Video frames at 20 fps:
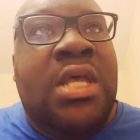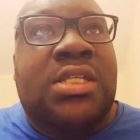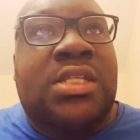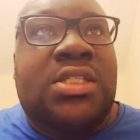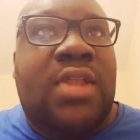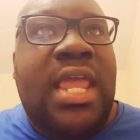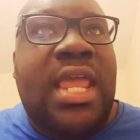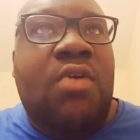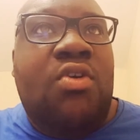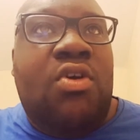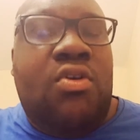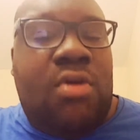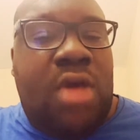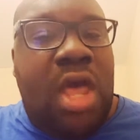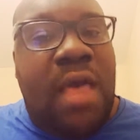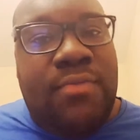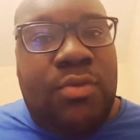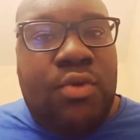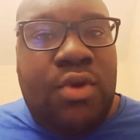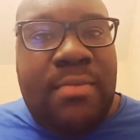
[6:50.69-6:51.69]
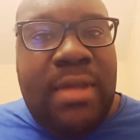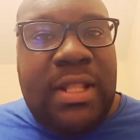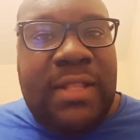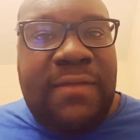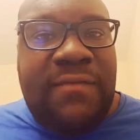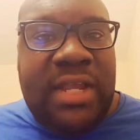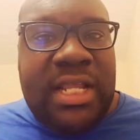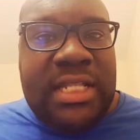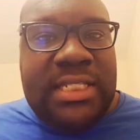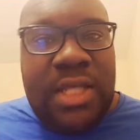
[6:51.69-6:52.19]
So they come through the
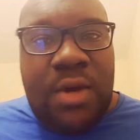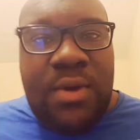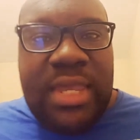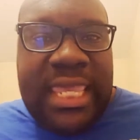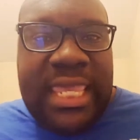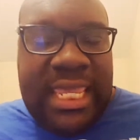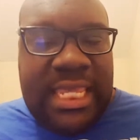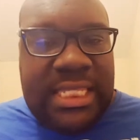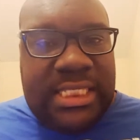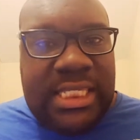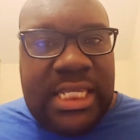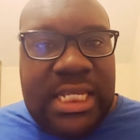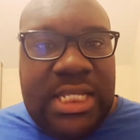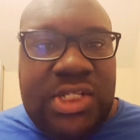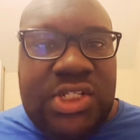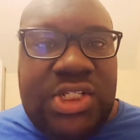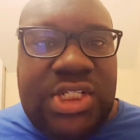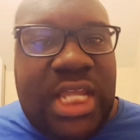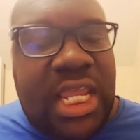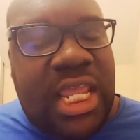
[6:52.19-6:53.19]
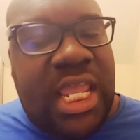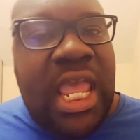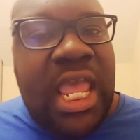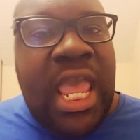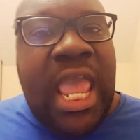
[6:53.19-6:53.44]
motherfucking door kissing and shit.